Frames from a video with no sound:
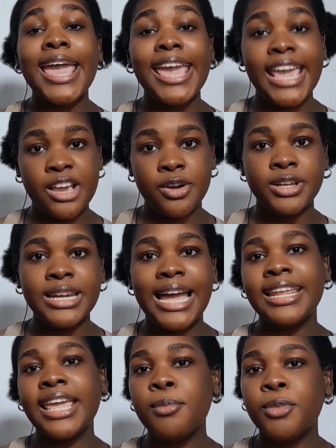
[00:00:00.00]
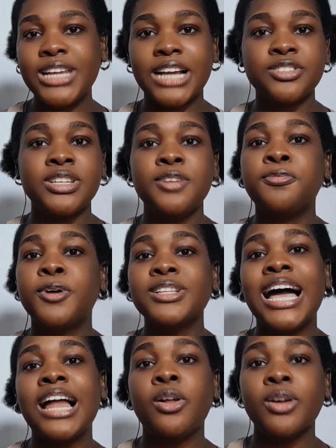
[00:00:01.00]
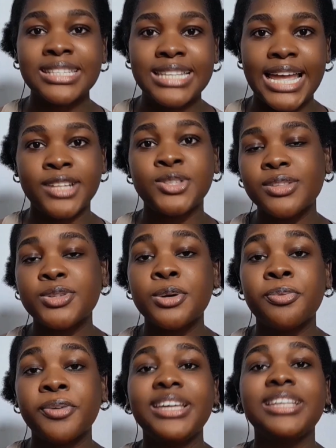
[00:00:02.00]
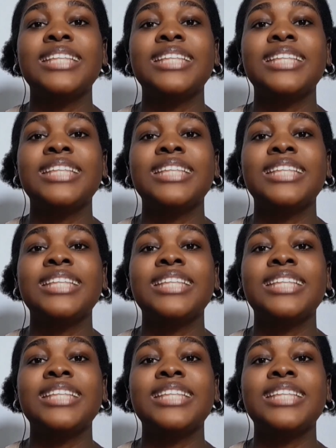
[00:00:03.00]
Aegon and Aemond actually fought alongside to bring